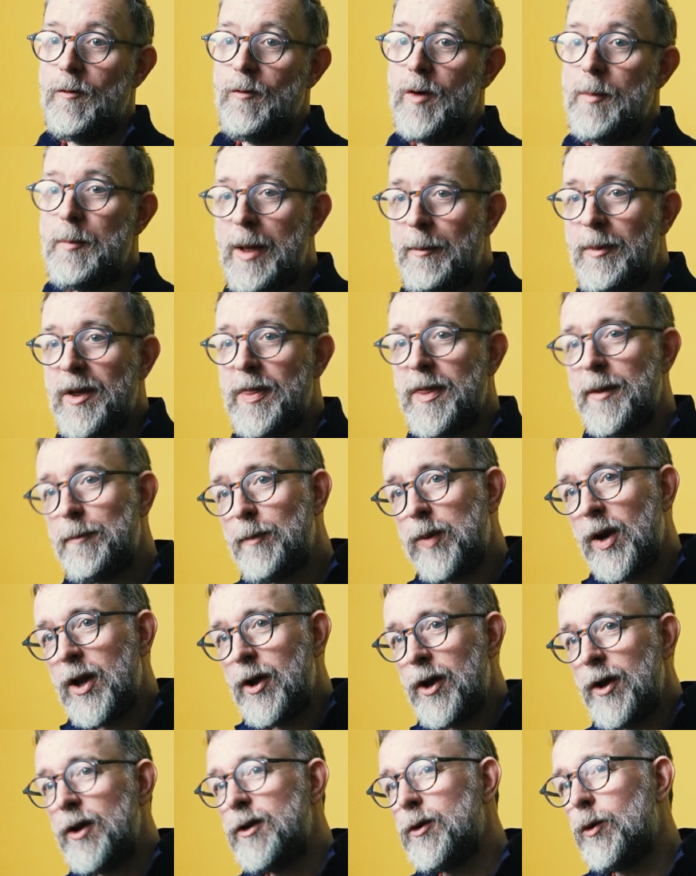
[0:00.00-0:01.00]
Remember that
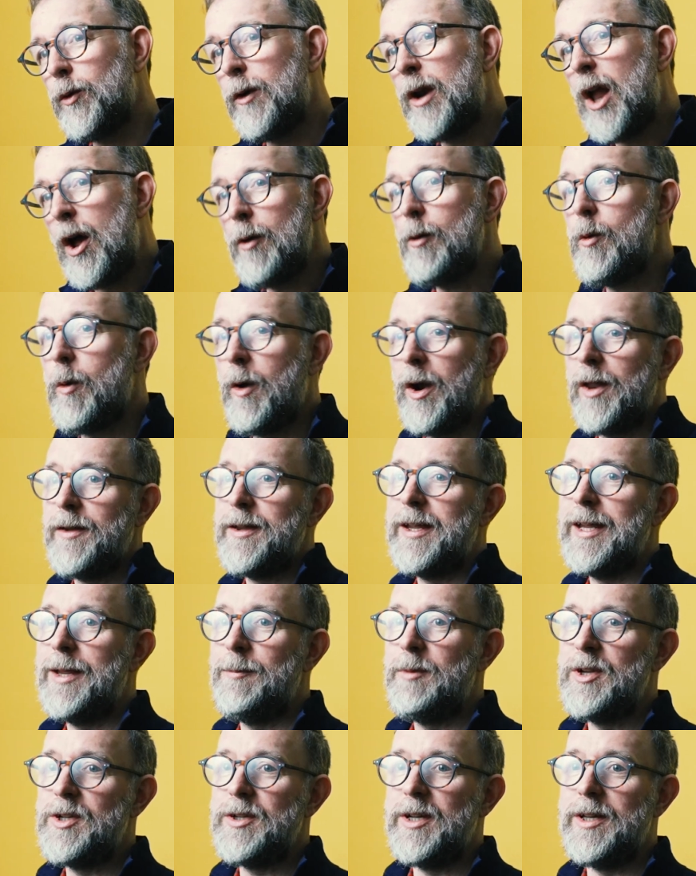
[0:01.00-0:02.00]
blurred or low quality
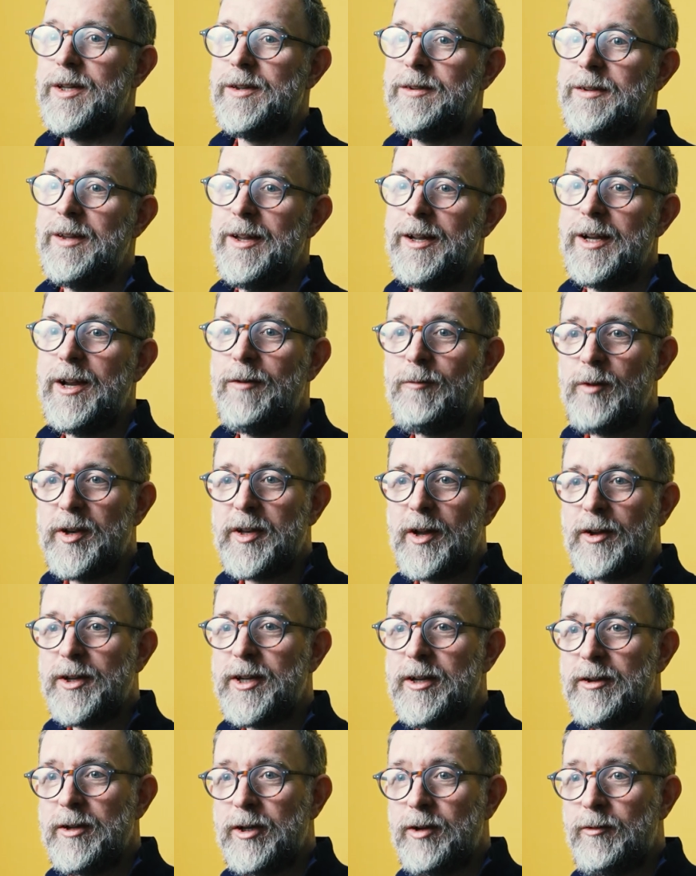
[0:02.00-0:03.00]
images can result
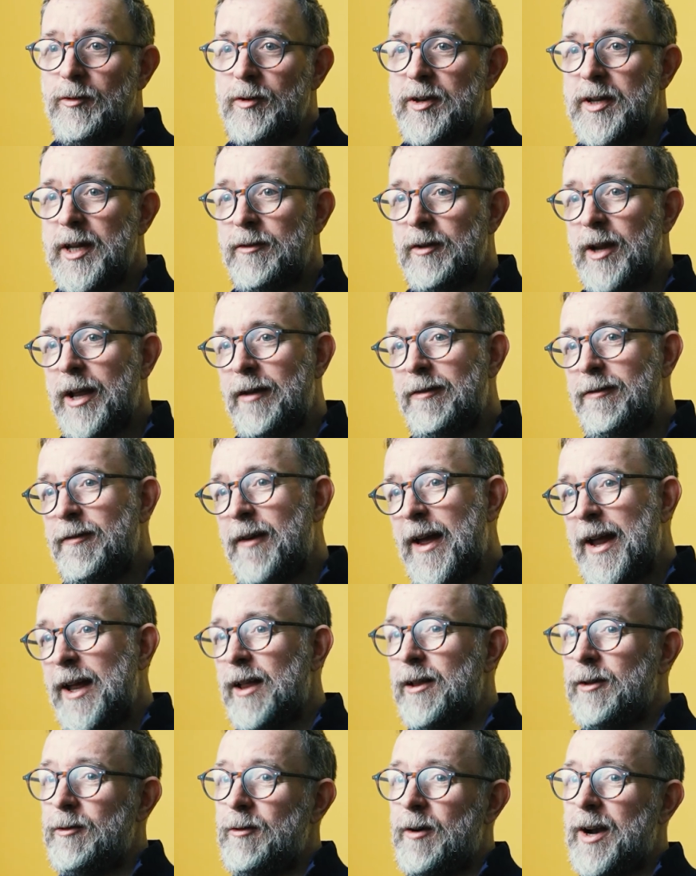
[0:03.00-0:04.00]
in you receiving a
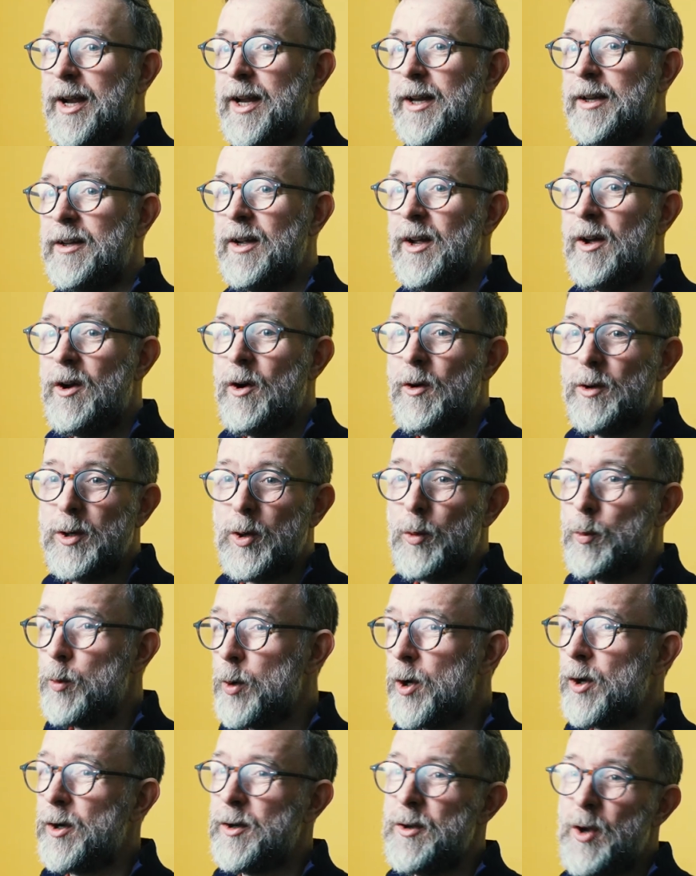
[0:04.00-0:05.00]
fail grade or your
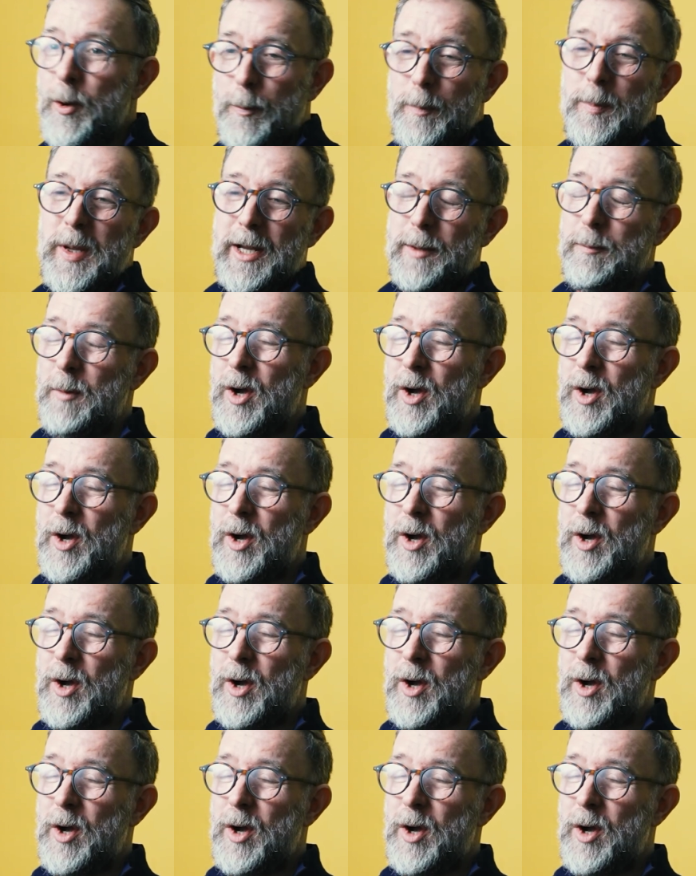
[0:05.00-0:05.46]
work not being